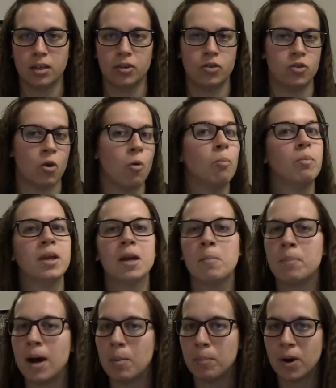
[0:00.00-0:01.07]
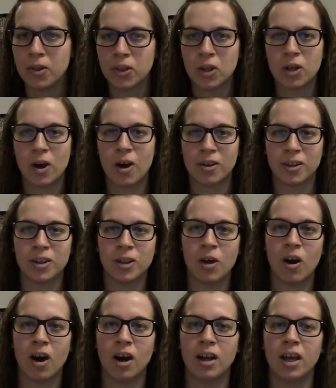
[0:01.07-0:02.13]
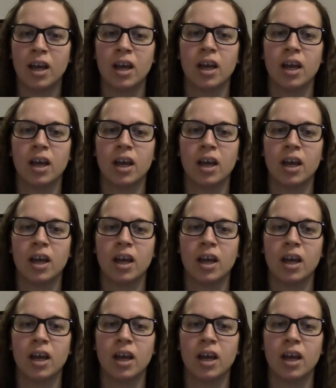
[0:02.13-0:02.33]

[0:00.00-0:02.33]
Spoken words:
Don't be a bump on the log.